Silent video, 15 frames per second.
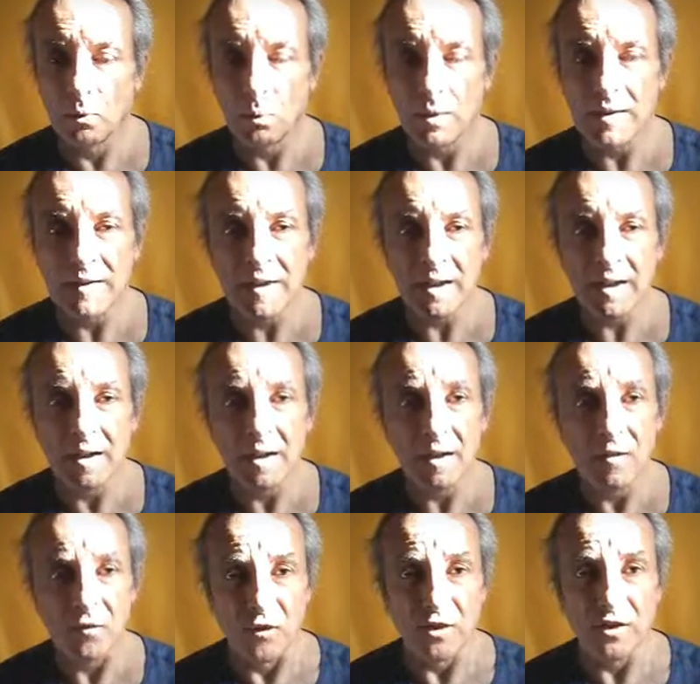We say,
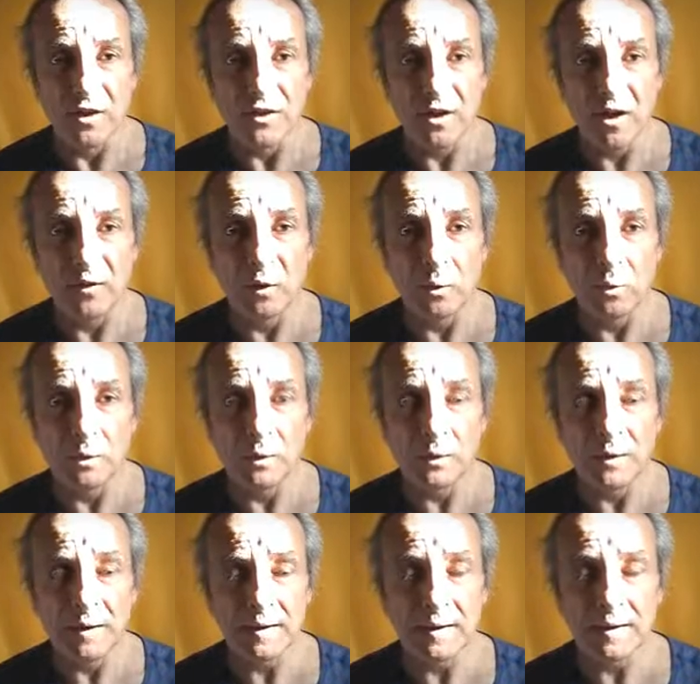this is how the
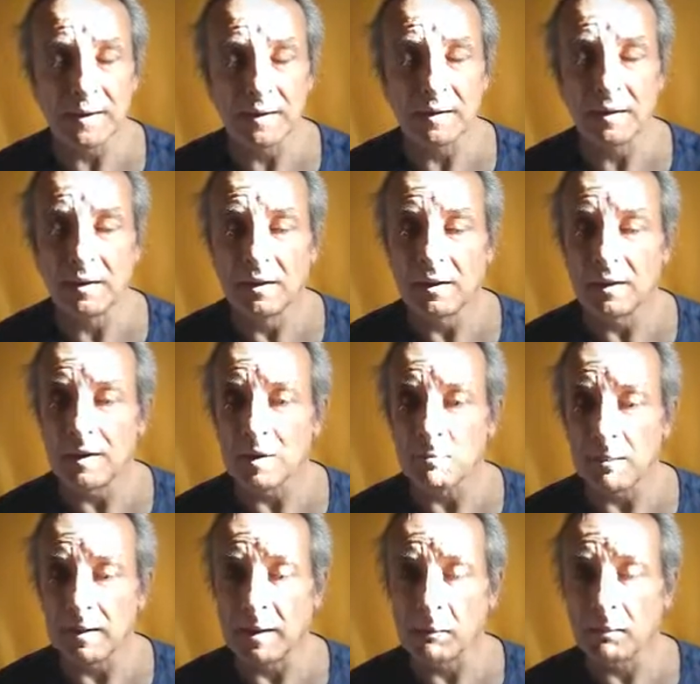world is. It's
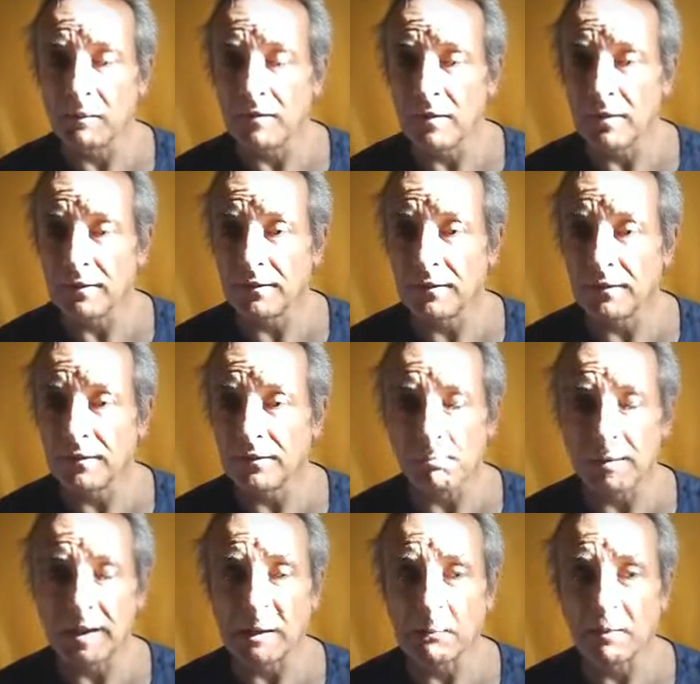made up of this, it's
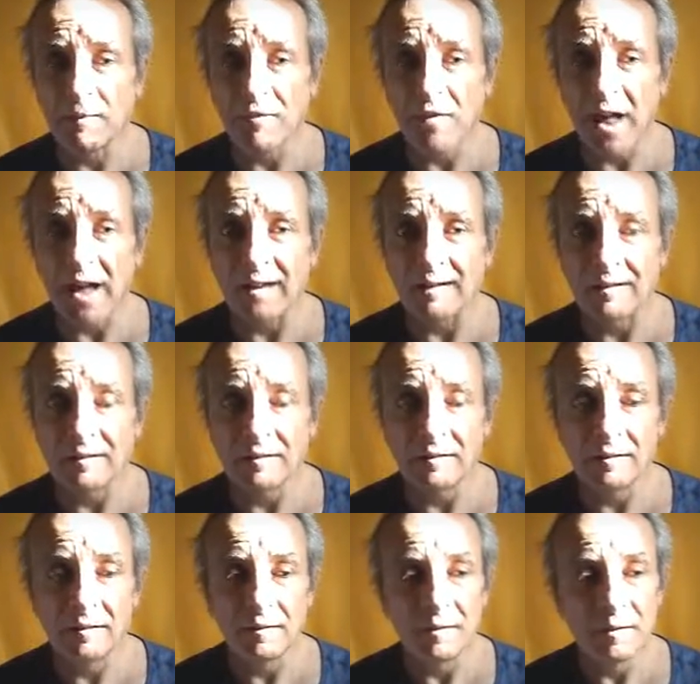made up of that.
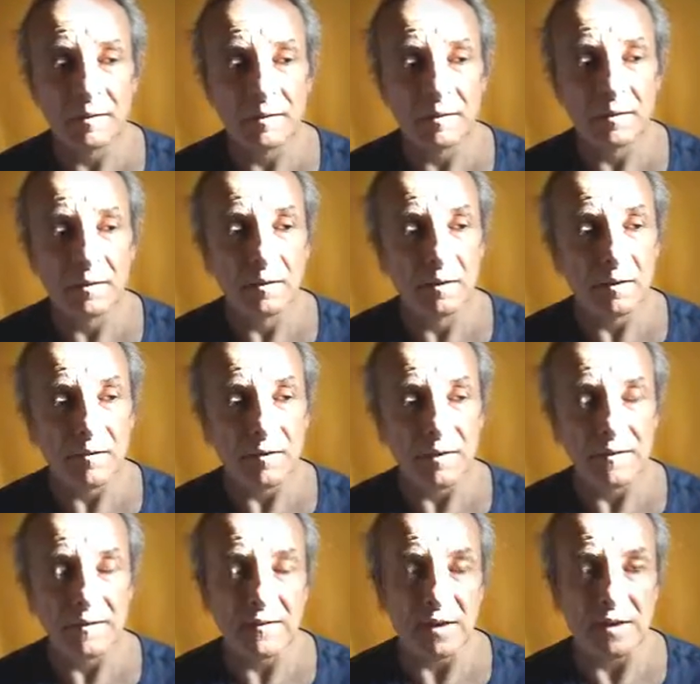
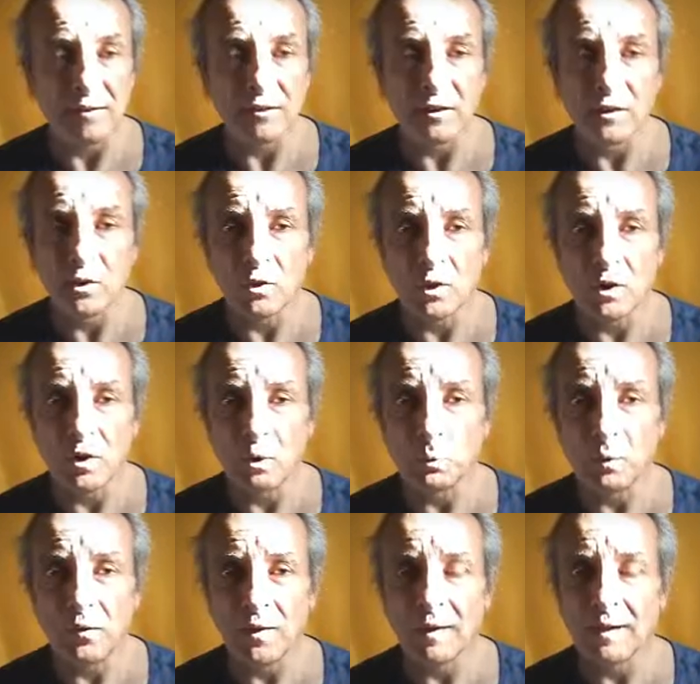These things are going on
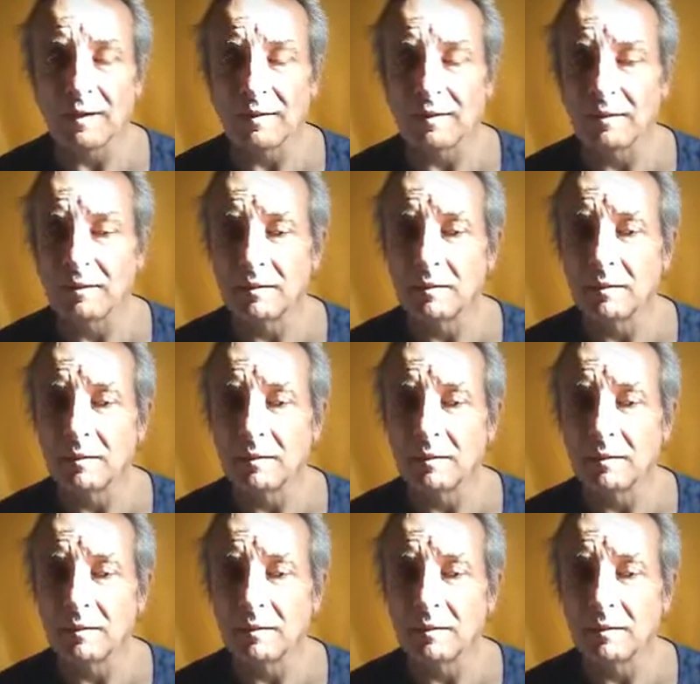within it.